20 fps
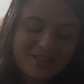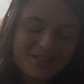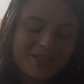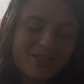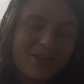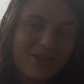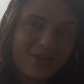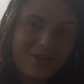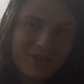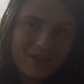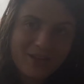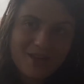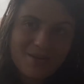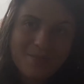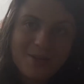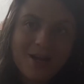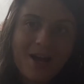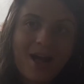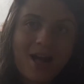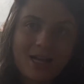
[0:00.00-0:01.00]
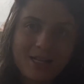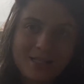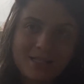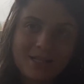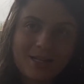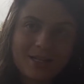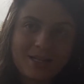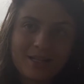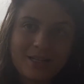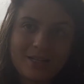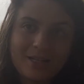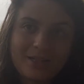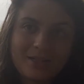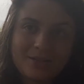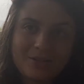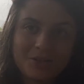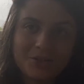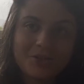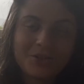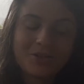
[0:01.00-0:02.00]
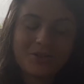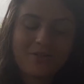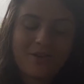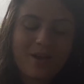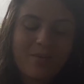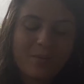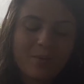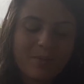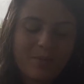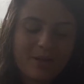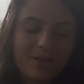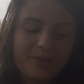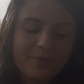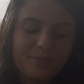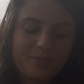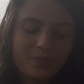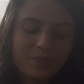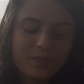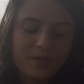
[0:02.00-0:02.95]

So keep your eyes on Junction Fiber Mill.